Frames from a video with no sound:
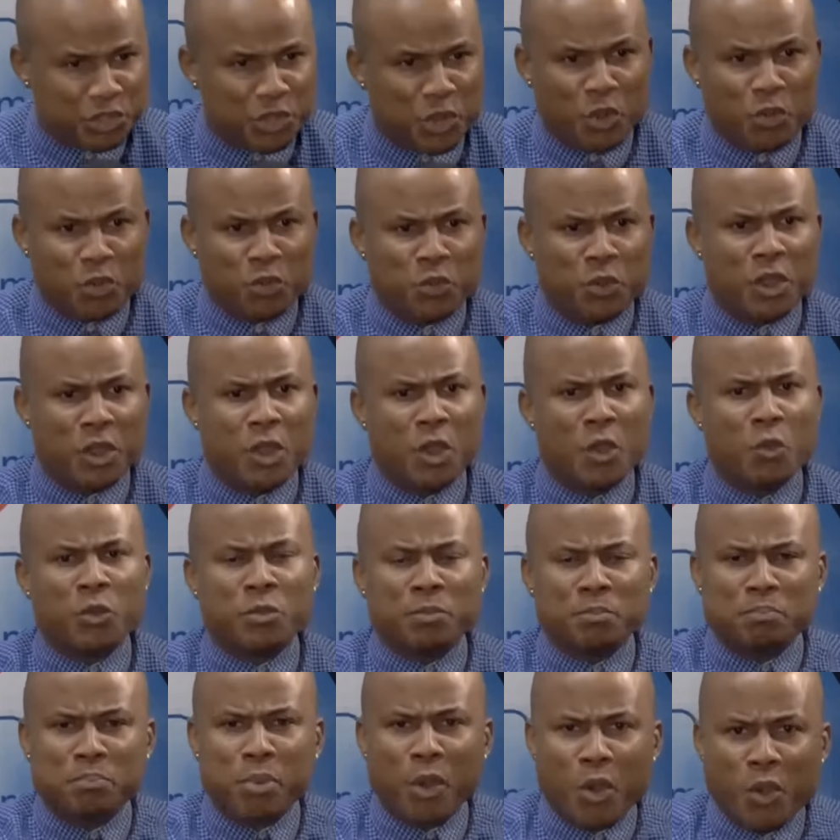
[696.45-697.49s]
How
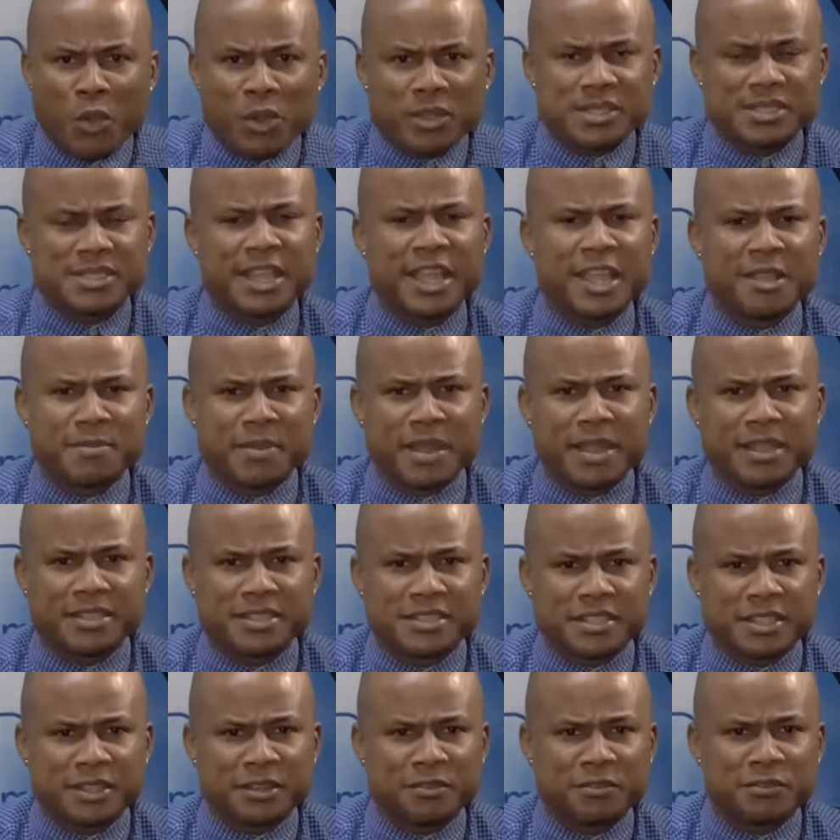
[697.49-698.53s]
would boys like
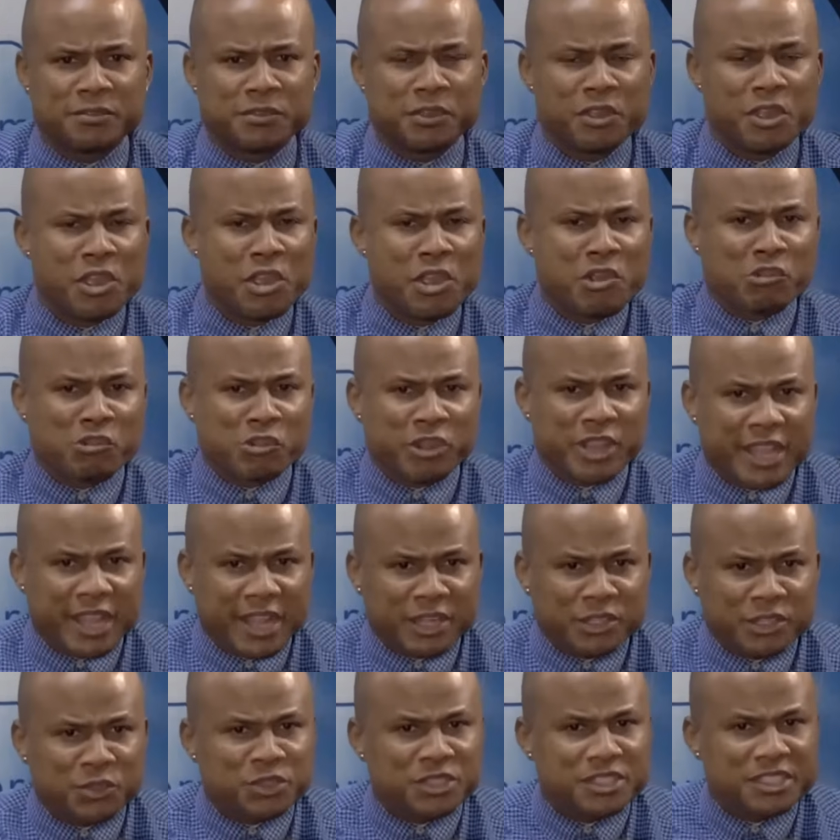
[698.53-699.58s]
myself
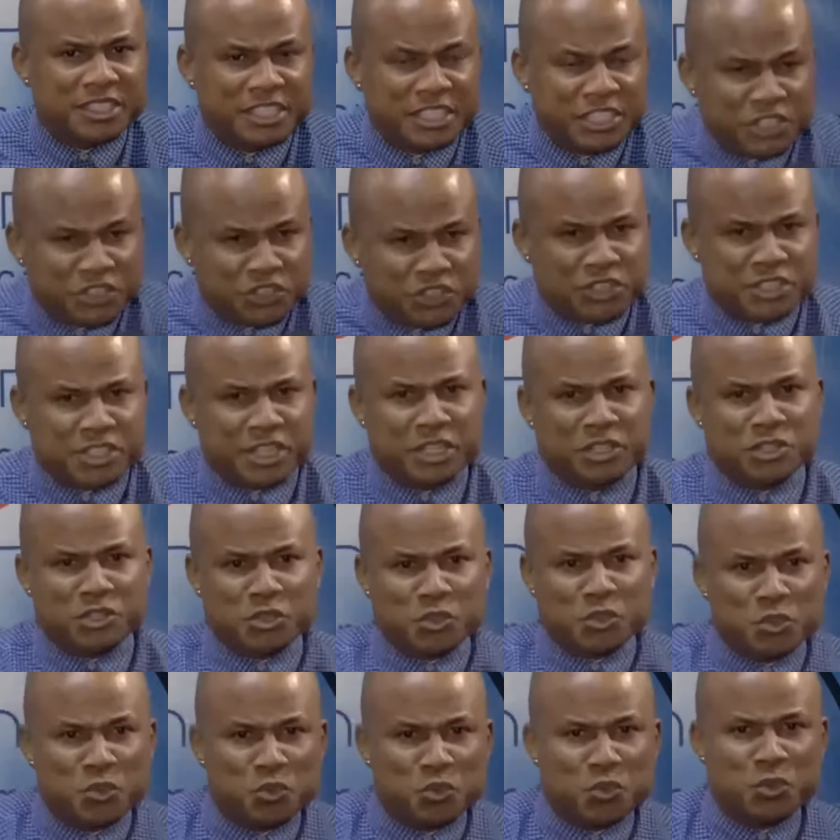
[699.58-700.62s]
react to teachers at
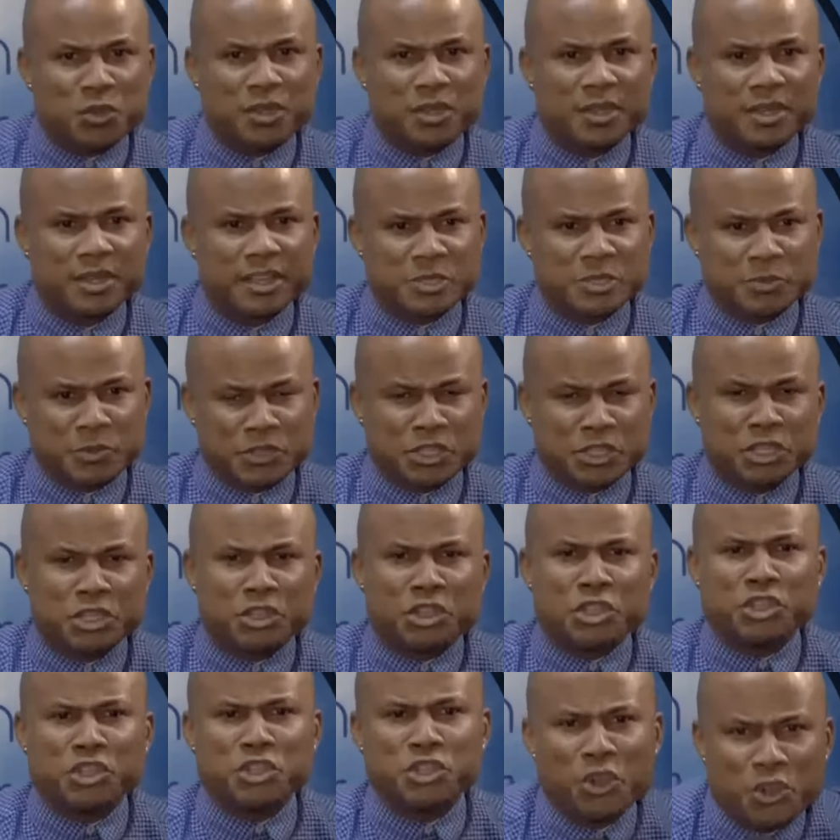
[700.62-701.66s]
school, especially
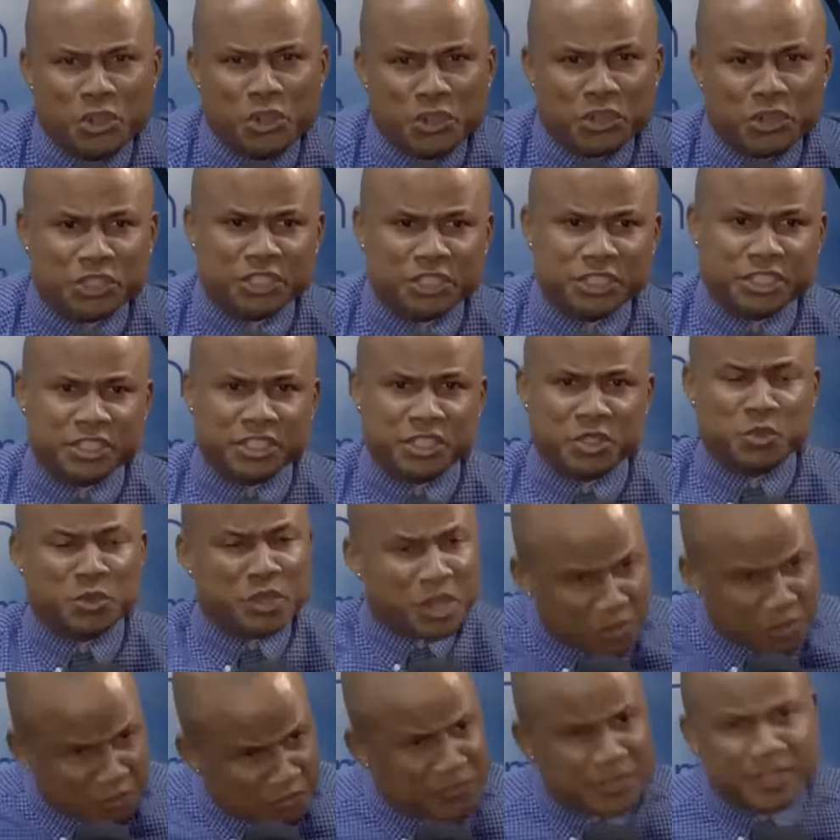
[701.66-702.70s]
the younger teachers? Would
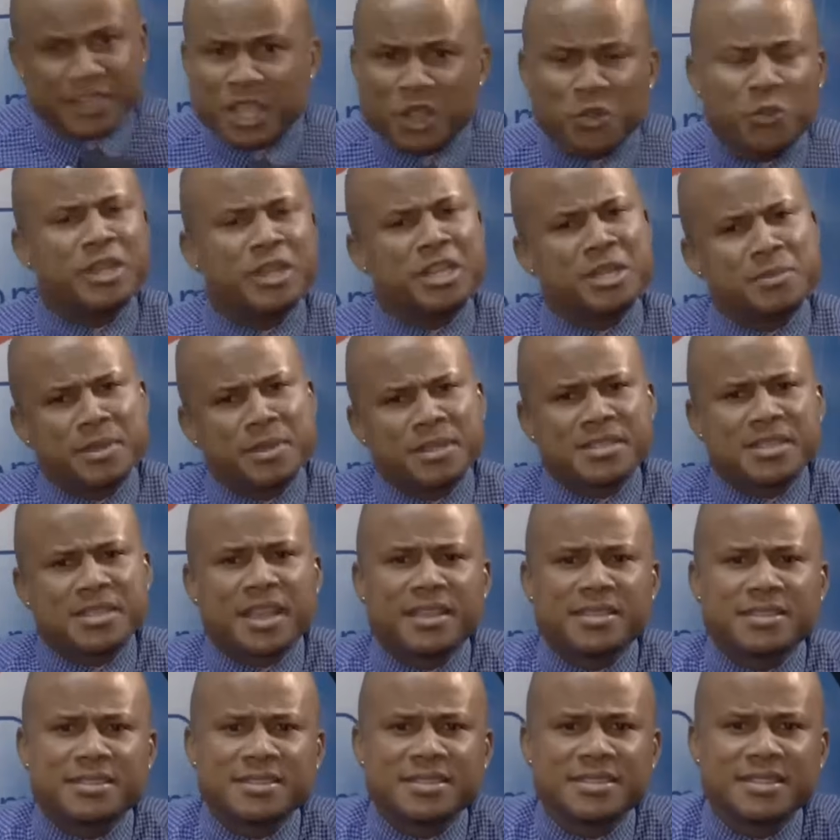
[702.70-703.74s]
I feel like we're in them size?